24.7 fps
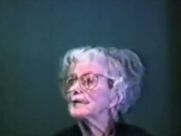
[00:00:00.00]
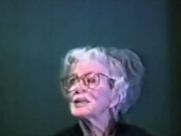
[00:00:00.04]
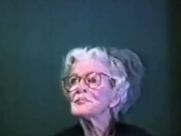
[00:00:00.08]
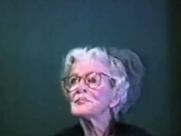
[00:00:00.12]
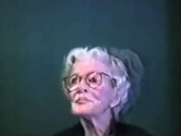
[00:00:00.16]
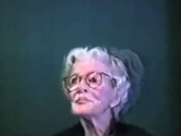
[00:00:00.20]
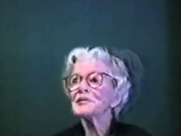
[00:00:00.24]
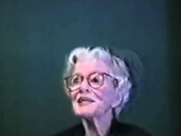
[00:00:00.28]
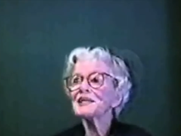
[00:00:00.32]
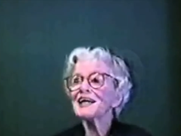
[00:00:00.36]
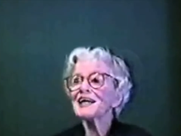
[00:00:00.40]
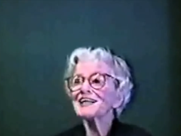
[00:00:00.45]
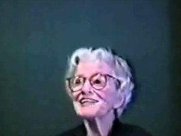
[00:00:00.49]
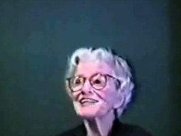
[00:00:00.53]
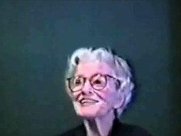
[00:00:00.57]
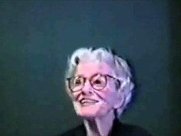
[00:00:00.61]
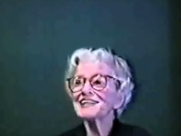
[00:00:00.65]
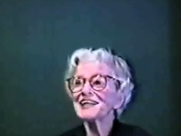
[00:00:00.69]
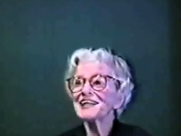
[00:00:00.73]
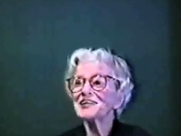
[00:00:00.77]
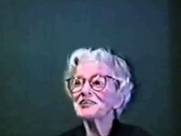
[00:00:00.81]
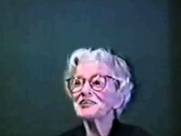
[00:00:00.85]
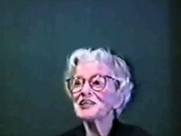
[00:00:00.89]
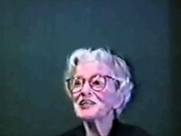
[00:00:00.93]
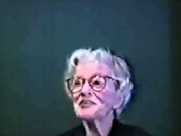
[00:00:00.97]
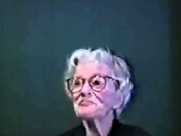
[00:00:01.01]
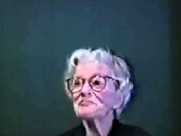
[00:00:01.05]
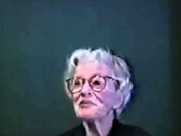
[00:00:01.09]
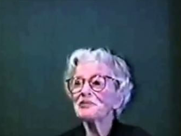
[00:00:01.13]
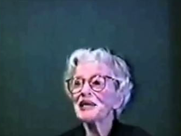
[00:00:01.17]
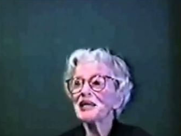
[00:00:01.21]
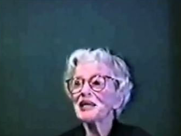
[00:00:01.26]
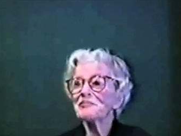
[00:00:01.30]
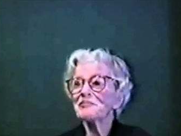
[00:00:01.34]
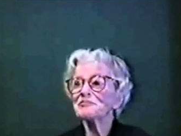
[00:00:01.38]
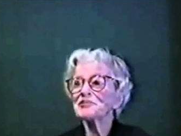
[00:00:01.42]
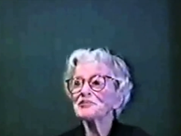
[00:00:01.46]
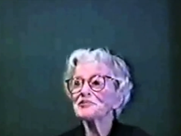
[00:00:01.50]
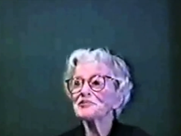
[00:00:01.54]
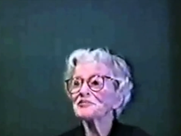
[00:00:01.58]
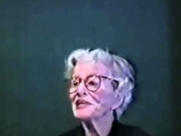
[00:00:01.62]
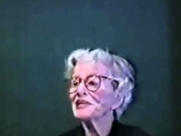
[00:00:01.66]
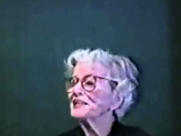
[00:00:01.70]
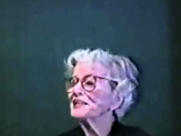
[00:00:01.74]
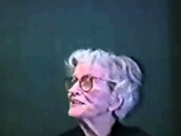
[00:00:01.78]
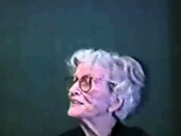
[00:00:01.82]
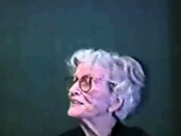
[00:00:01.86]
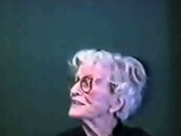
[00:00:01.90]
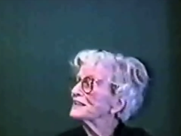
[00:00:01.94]
But I think that perhaps
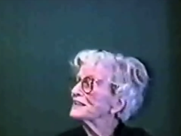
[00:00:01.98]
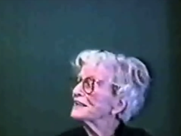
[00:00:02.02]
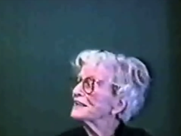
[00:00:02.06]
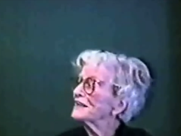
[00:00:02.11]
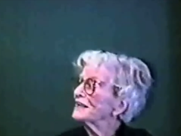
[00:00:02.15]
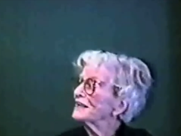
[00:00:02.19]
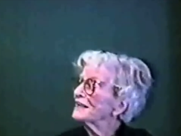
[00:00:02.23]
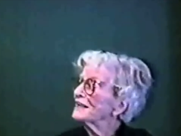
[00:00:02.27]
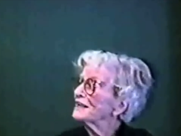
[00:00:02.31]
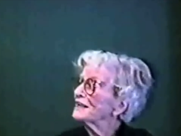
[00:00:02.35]
eventually